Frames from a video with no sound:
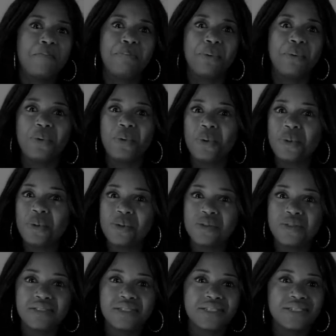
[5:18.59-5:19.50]

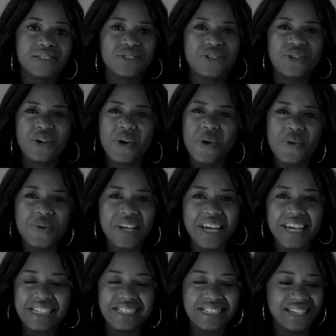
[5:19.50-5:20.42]
bold,
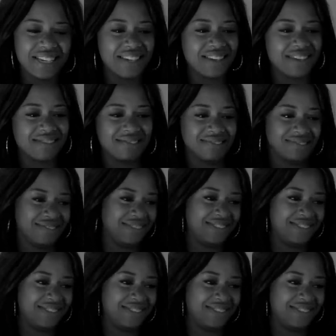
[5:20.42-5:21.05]
go-getting